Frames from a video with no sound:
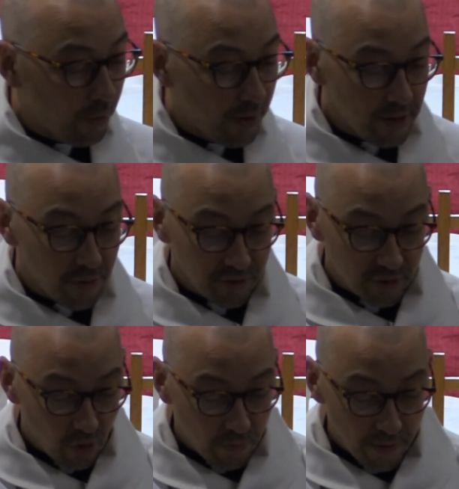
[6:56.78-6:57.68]
Whether you're a
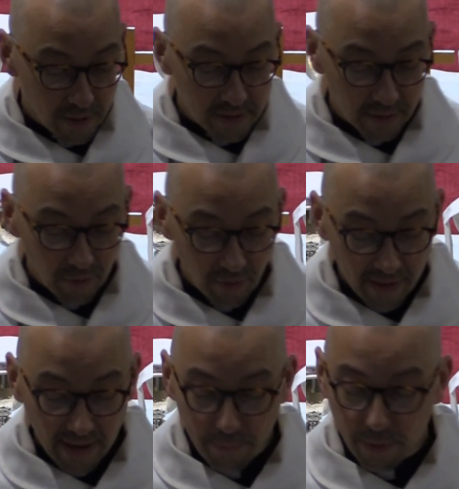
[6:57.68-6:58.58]
dog person or a
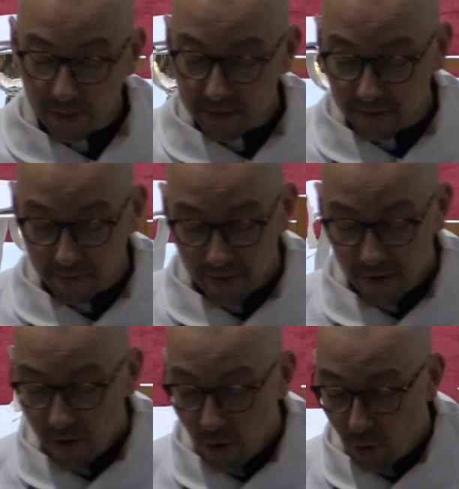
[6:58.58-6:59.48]
cat person
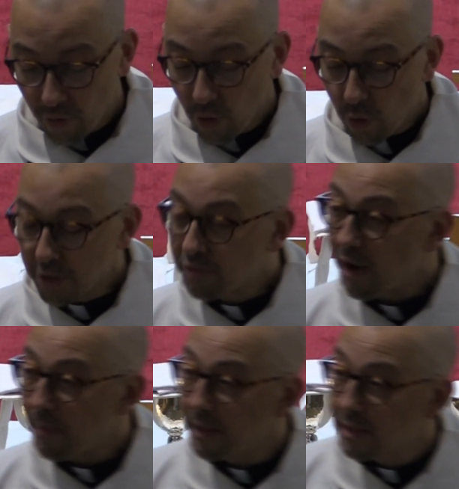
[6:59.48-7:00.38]
or a horse,
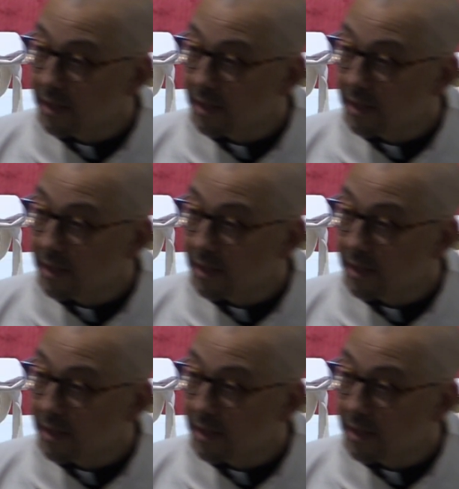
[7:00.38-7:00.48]
rabbit,